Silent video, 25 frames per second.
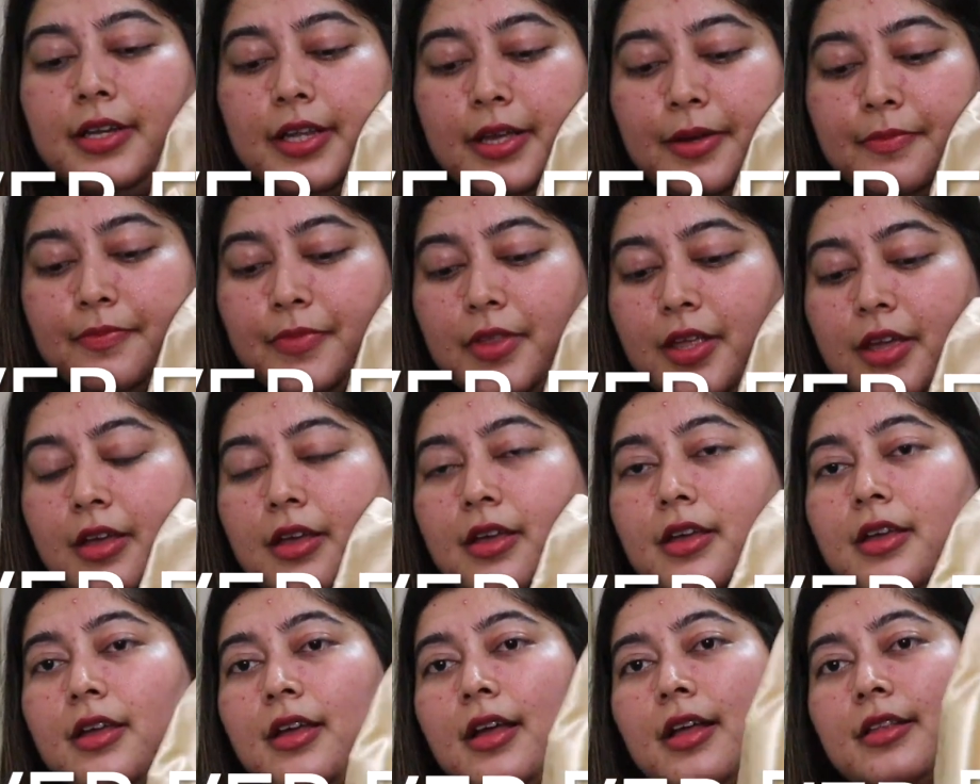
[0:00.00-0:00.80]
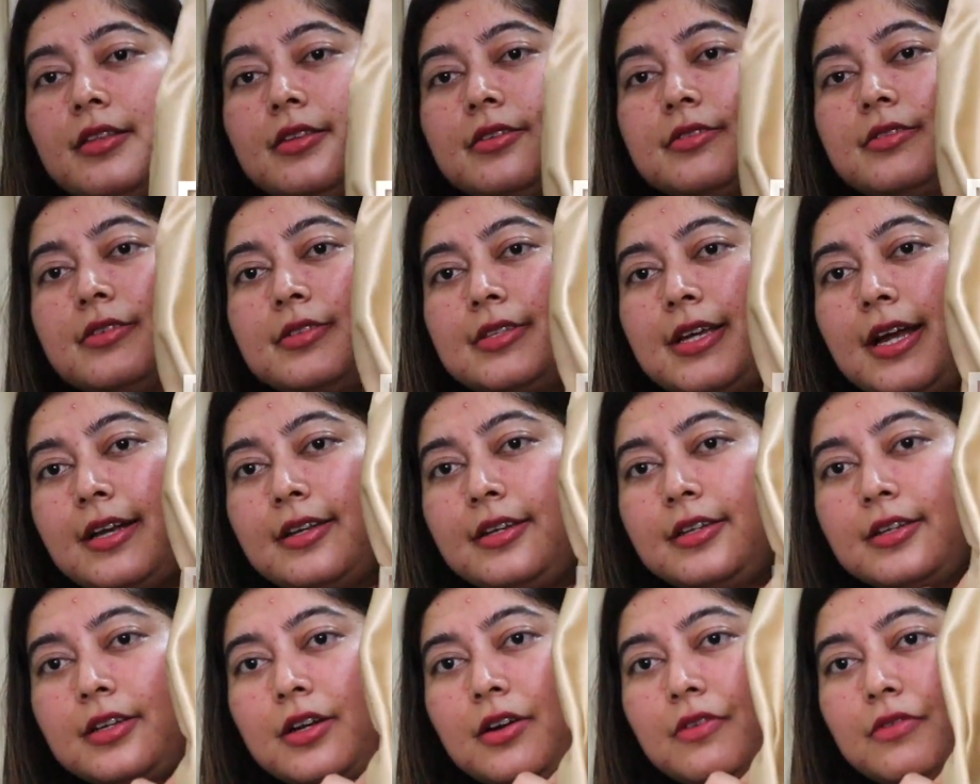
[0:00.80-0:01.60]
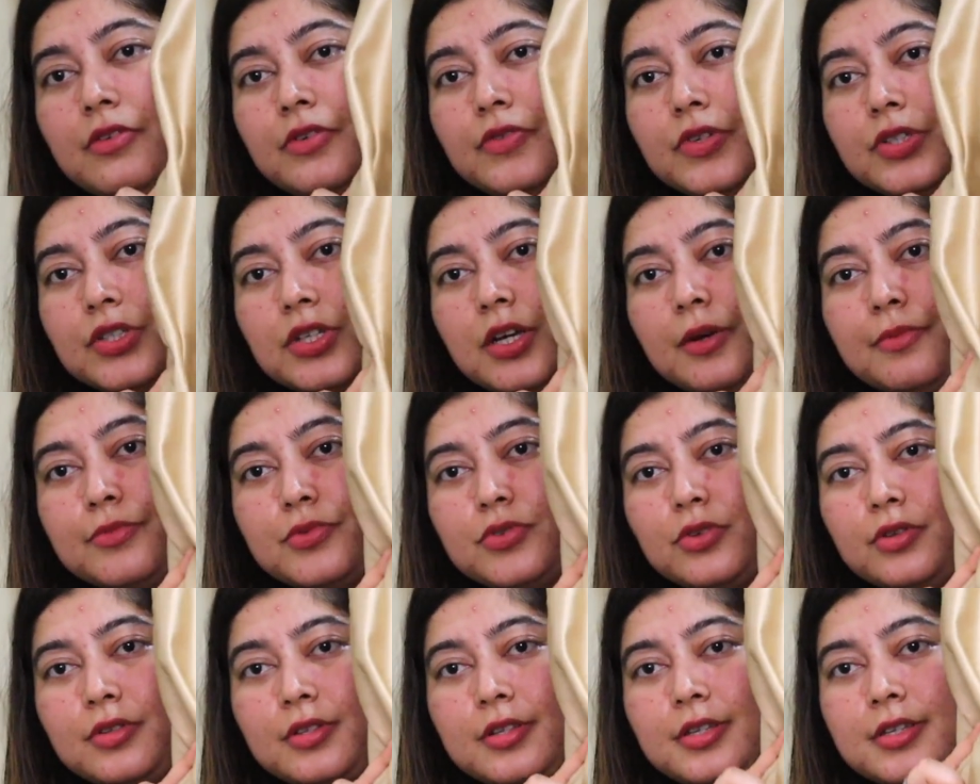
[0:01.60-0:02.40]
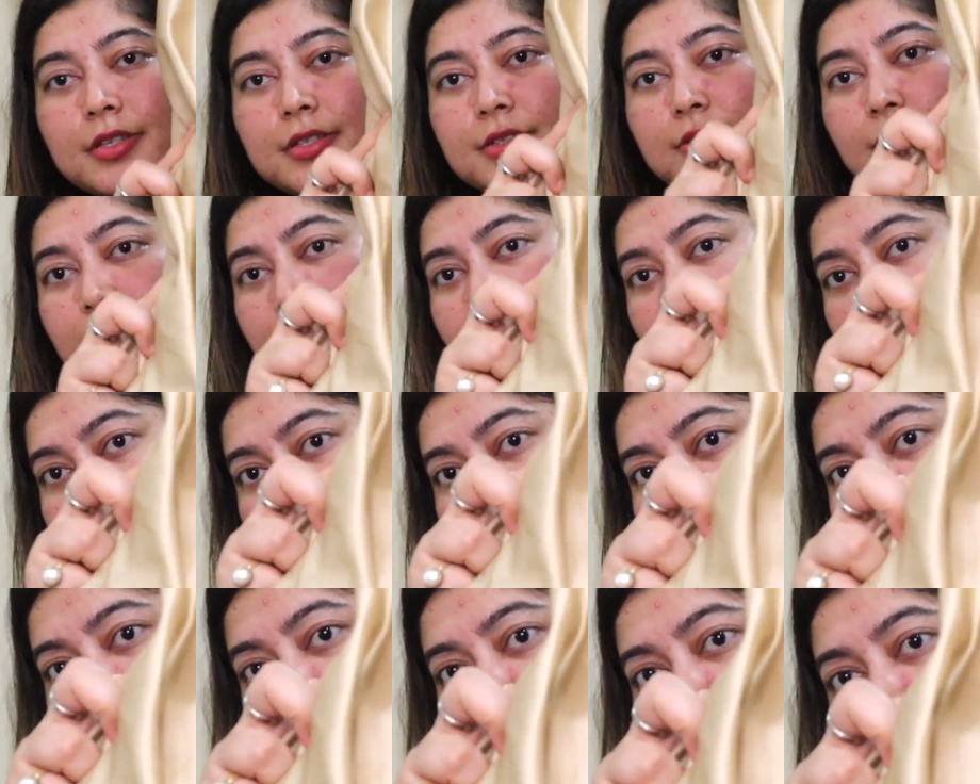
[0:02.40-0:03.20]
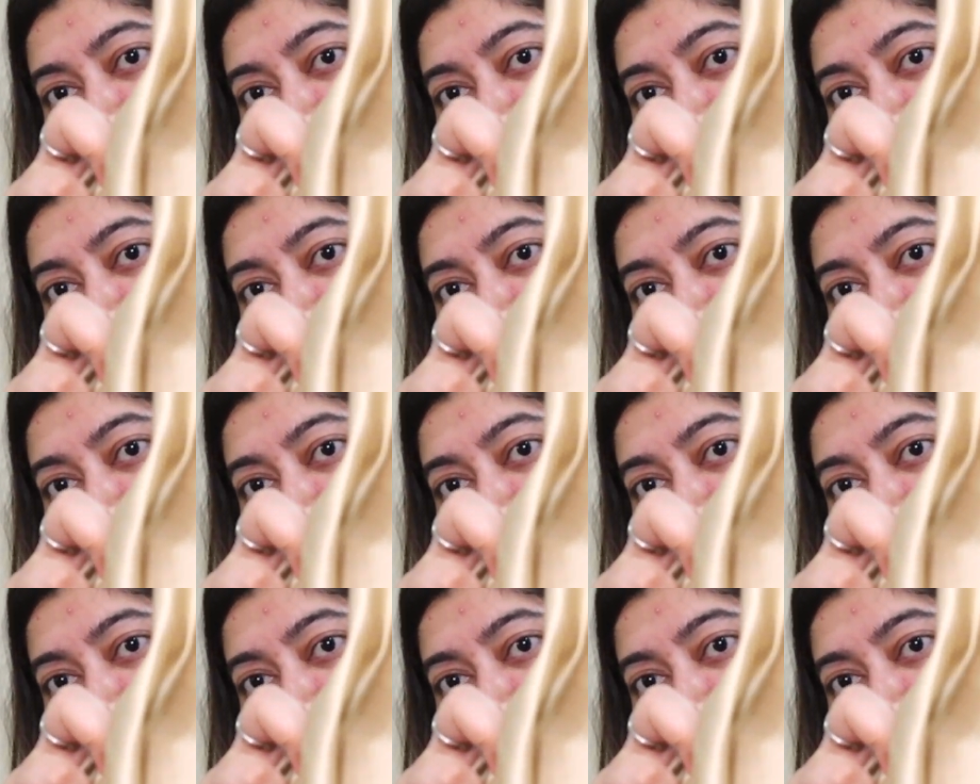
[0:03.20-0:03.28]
name, and this is a satin cover which comes on this. It's like so